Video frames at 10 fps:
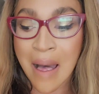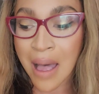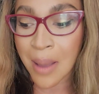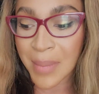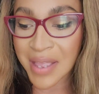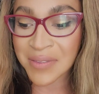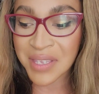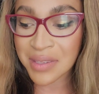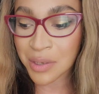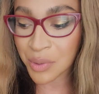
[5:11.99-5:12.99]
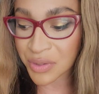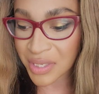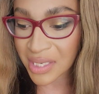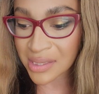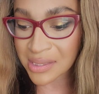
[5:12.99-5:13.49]
Um, and then there were
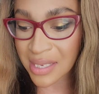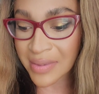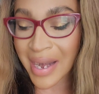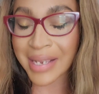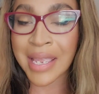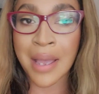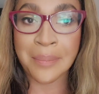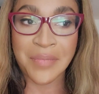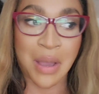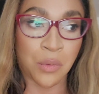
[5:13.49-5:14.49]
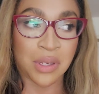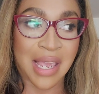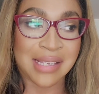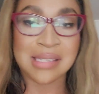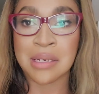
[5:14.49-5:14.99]
things that I kept that were
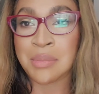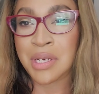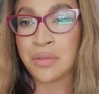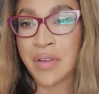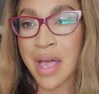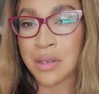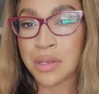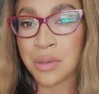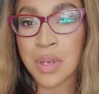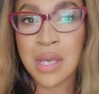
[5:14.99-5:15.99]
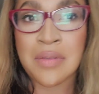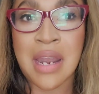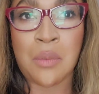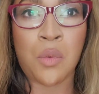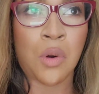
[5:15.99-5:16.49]
like sentimental value
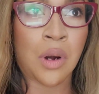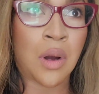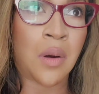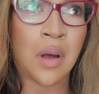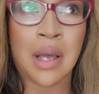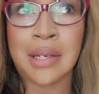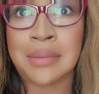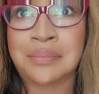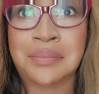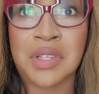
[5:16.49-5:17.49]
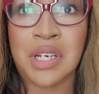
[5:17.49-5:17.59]
that I wore on,